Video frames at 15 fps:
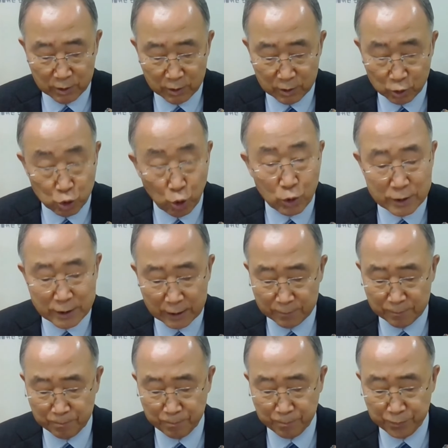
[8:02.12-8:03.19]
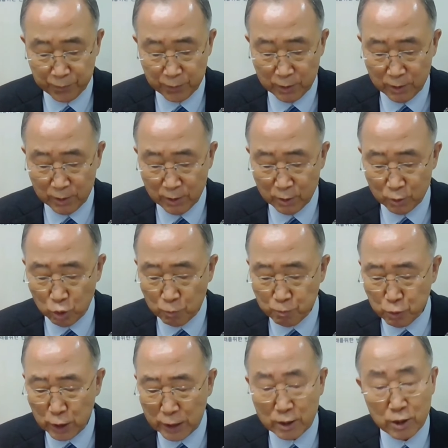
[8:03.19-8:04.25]
Jordan, to
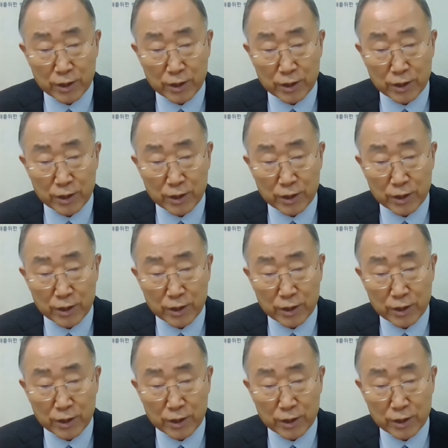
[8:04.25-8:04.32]
bring